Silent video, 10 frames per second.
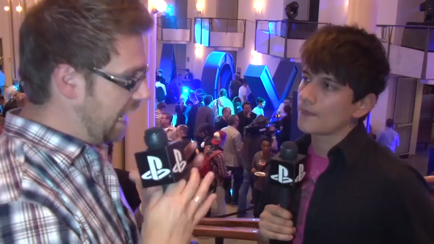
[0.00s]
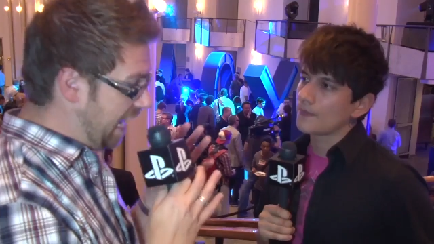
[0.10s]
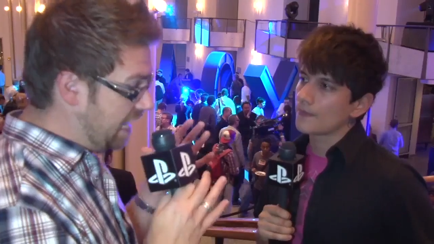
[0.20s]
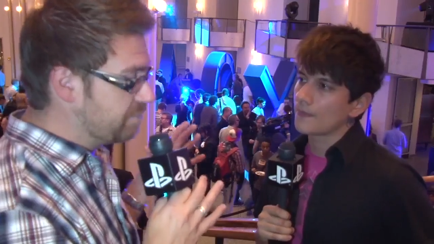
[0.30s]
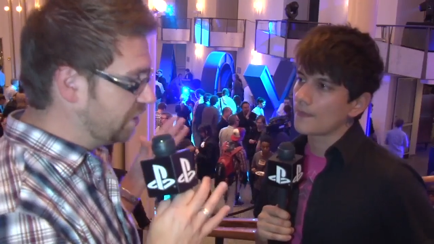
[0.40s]

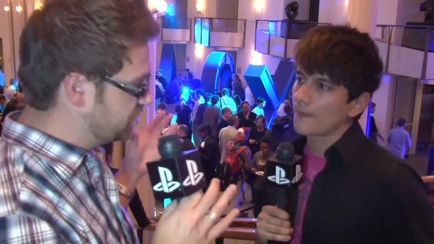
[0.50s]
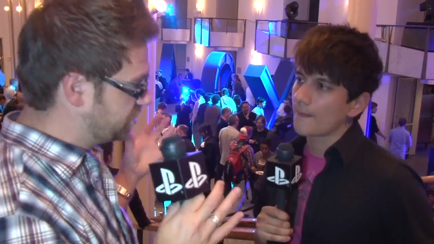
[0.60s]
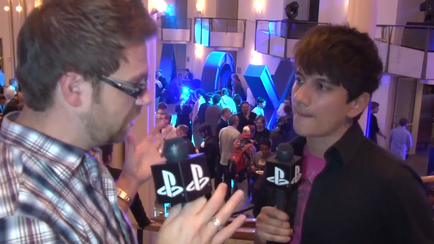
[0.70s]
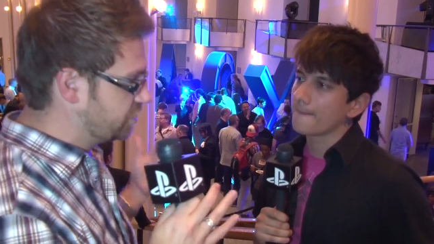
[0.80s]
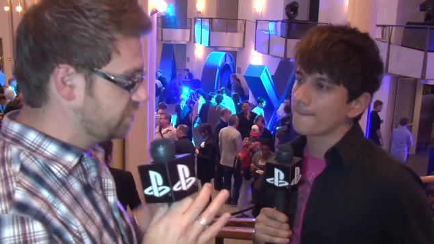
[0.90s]
Speaker 1: hand-built
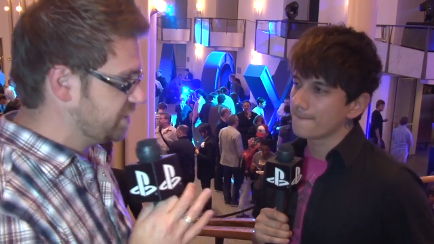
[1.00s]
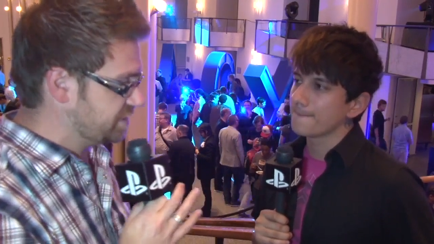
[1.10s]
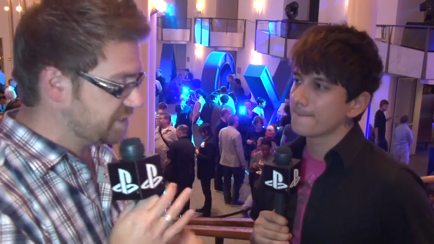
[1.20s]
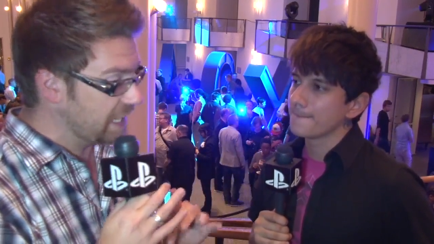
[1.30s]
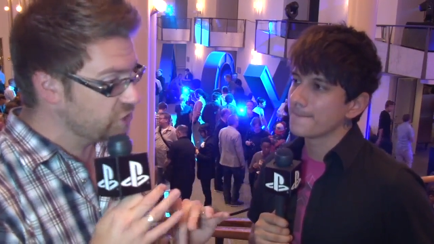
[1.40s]
structures. It's
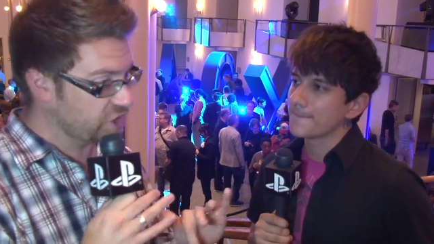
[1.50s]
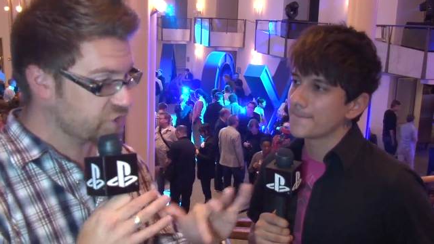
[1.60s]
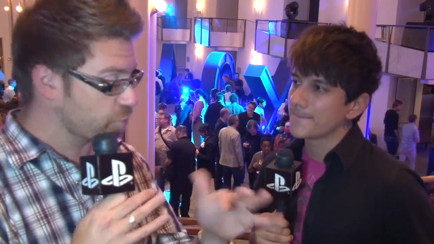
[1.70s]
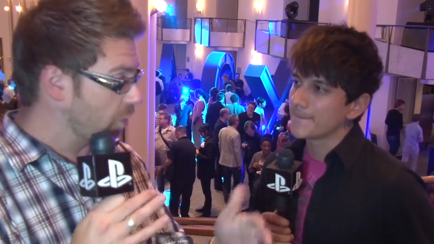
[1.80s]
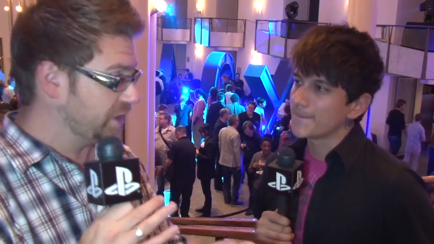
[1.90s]
not just
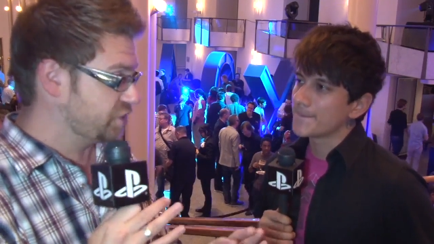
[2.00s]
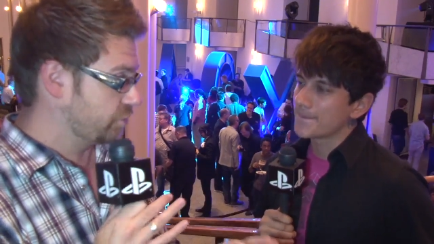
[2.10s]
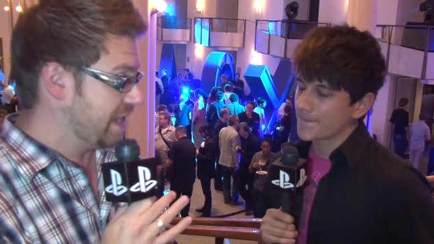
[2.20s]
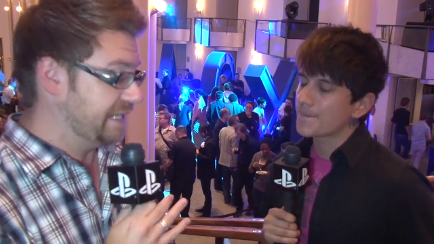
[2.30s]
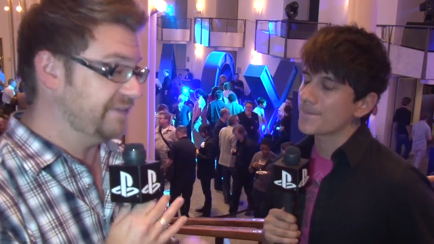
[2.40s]
rolling
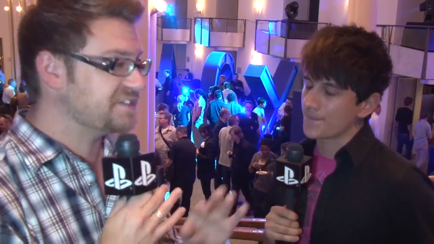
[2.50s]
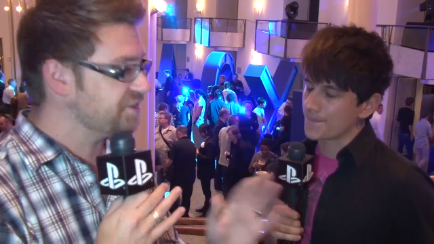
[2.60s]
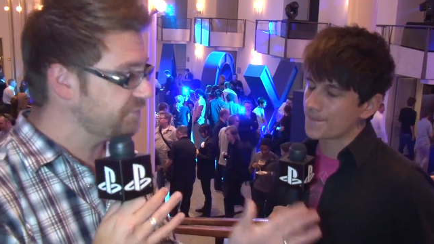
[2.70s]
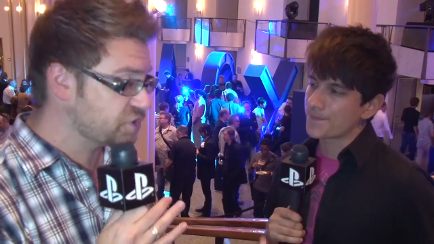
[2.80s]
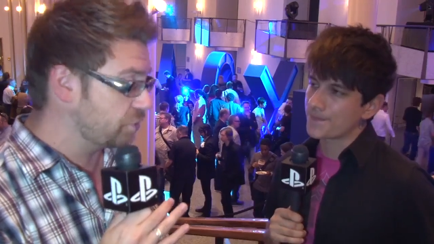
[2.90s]
terrain. That
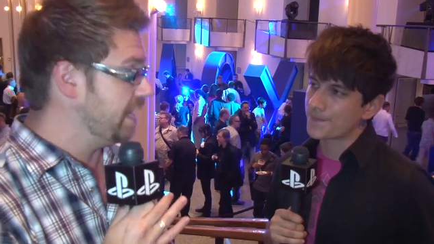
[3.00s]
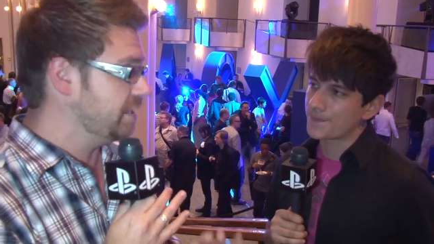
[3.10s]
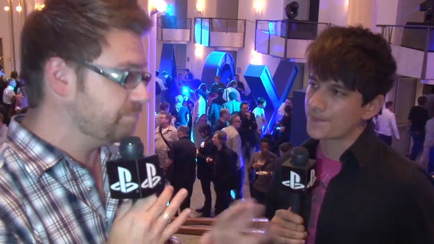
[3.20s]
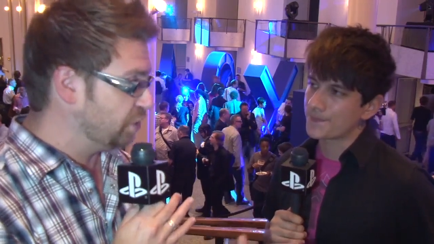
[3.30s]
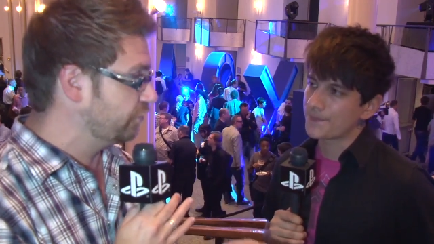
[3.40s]
stuff is great
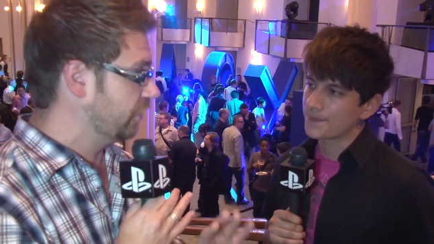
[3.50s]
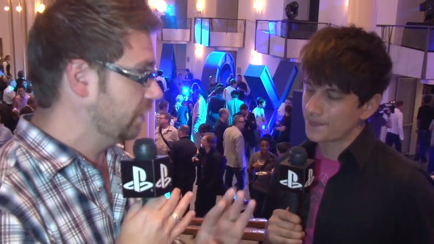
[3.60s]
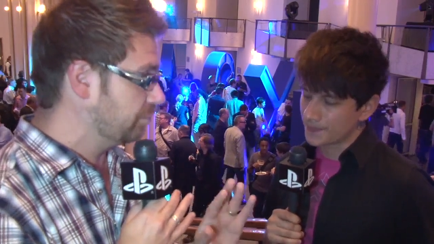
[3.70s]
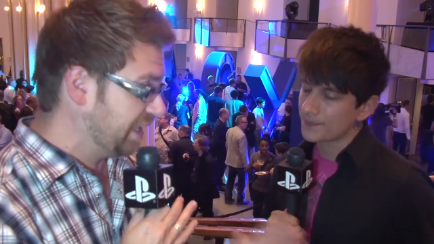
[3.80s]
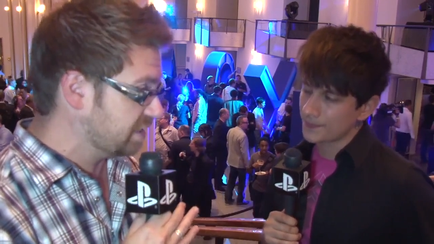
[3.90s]
and beautiful
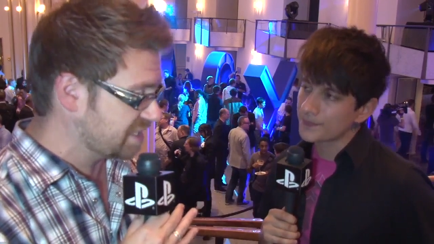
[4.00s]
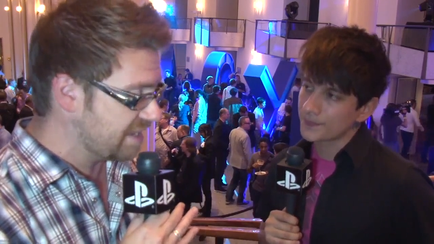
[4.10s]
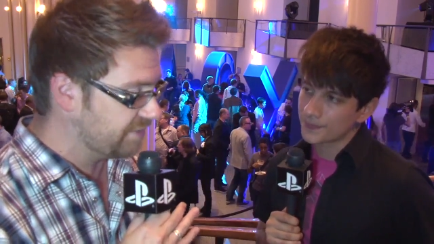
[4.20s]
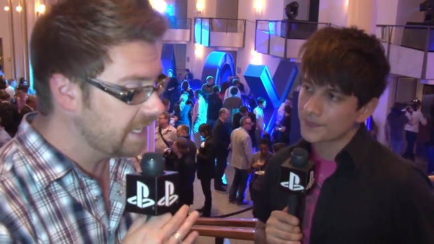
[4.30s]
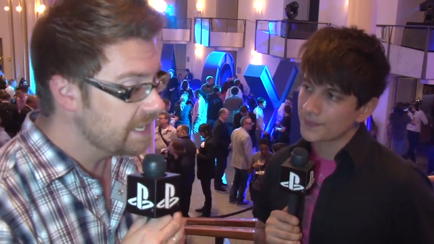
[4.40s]
and players love
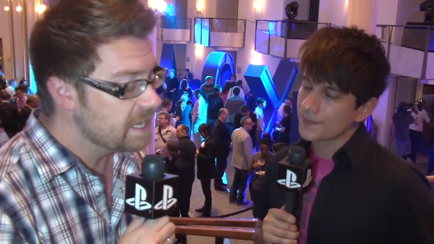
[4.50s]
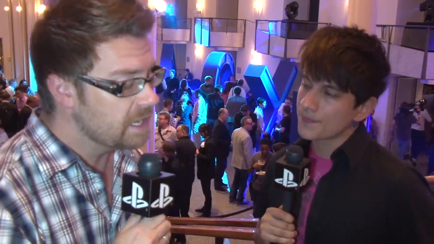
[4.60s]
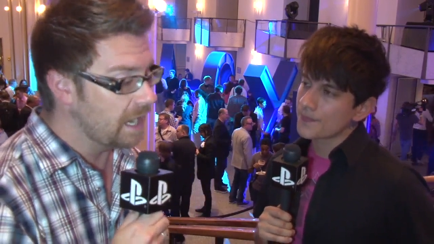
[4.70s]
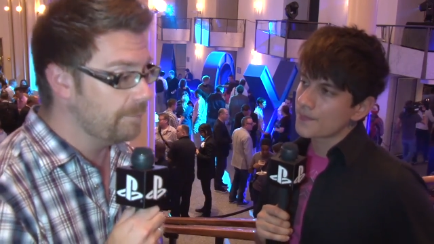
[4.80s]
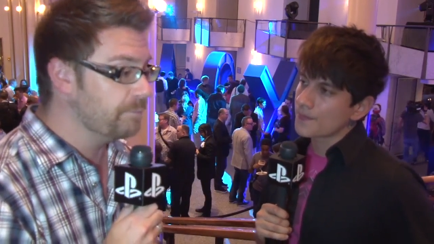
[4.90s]
it.
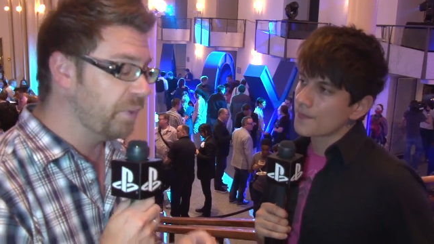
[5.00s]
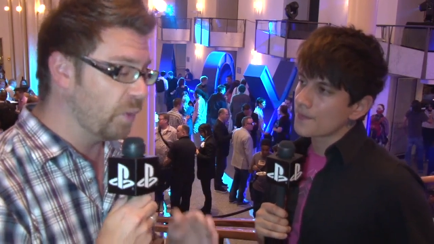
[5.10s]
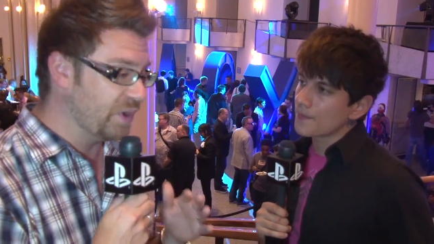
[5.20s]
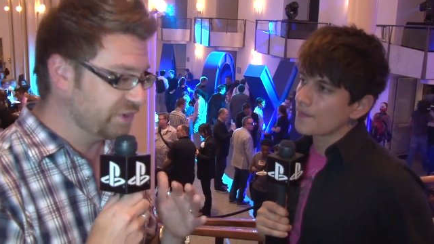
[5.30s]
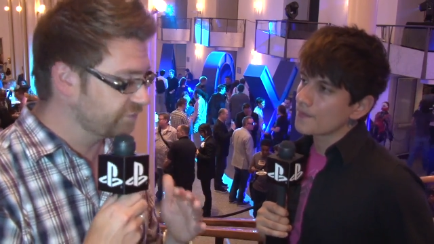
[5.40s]
Um, but
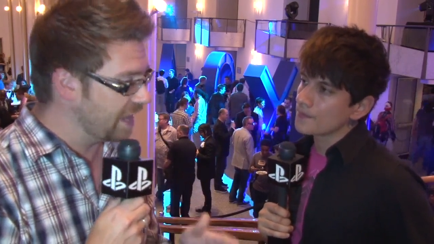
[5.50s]
when you're